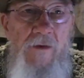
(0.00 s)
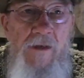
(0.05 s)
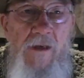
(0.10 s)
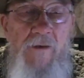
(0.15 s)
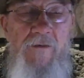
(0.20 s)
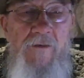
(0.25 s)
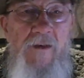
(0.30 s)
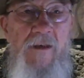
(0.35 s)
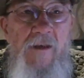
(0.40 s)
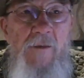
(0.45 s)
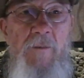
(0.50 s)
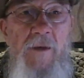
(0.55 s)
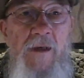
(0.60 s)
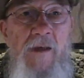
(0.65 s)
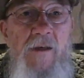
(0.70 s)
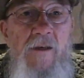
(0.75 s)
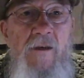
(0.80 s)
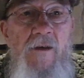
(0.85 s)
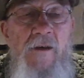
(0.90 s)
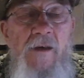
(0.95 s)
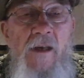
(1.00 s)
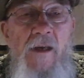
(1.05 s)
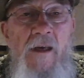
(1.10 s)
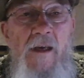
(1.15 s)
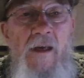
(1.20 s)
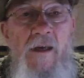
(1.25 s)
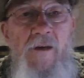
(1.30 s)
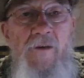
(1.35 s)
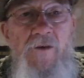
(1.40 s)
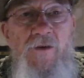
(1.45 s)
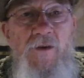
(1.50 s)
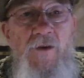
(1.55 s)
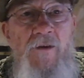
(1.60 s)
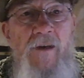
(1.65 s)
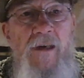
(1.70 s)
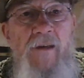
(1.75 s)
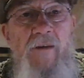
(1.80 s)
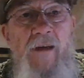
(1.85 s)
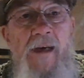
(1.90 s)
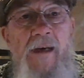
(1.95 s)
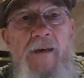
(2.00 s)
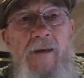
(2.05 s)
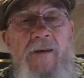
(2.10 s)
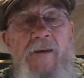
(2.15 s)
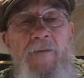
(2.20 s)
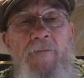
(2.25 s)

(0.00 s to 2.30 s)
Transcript: definitely be enjoying that.